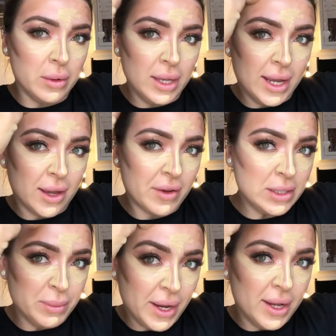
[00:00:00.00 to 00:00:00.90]
like I've
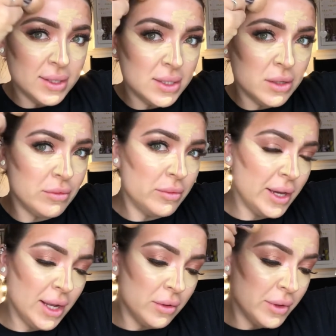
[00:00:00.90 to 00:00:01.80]
explained, it's a
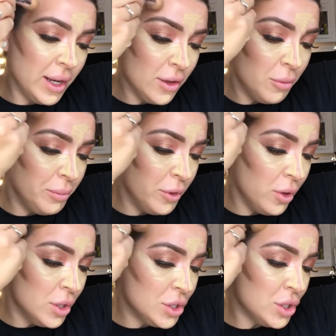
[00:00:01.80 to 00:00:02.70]
really, really good
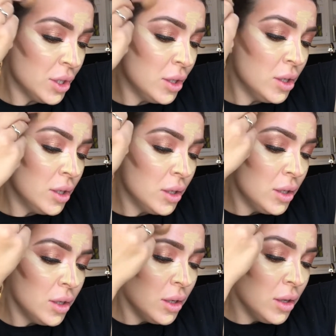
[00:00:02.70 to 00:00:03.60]
brush
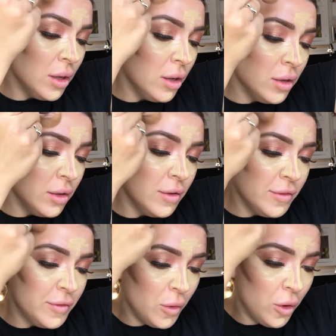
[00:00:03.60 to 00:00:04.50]

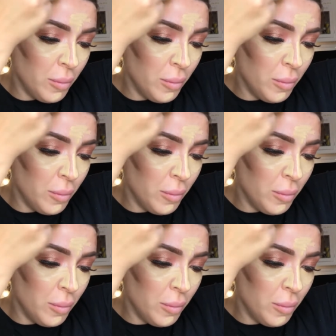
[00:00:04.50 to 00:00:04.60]
for